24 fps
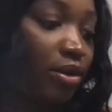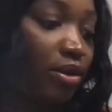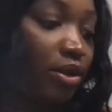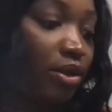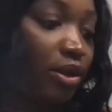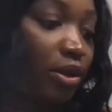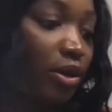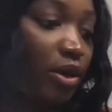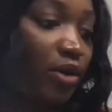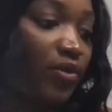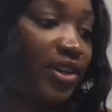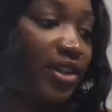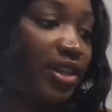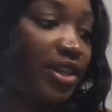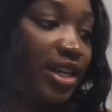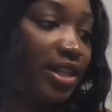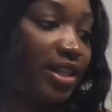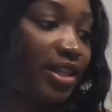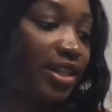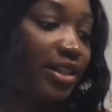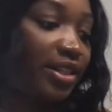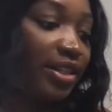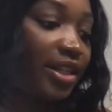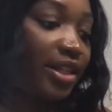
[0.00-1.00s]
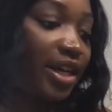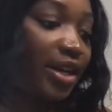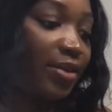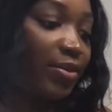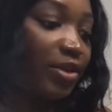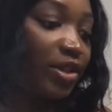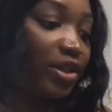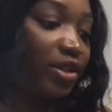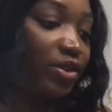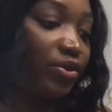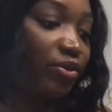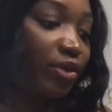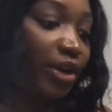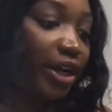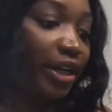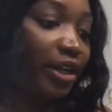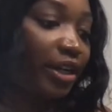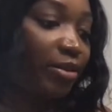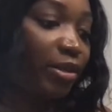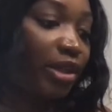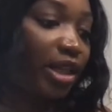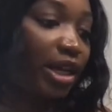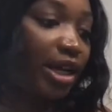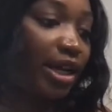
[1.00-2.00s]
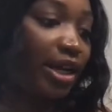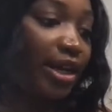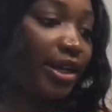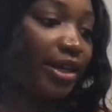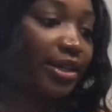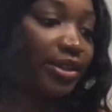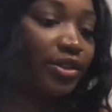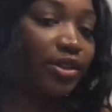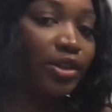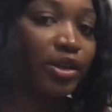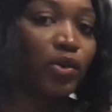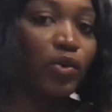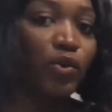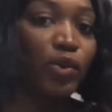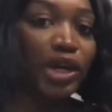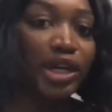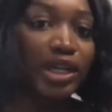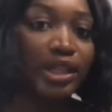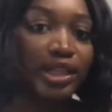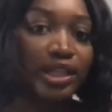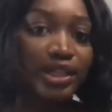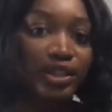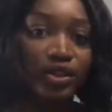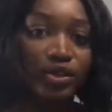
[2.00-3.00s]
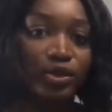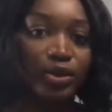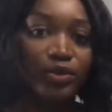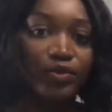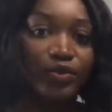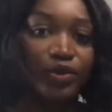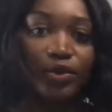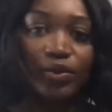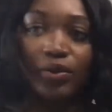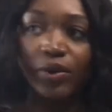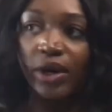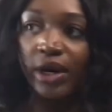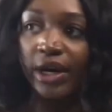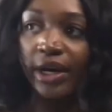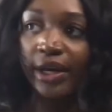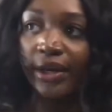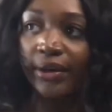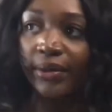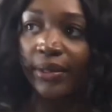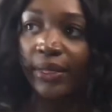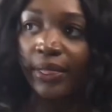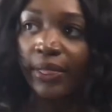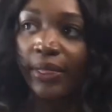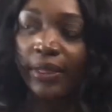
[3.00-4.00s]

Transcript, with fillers: Don't overthink this step. It's just random lines. You can wiggle it too if you want.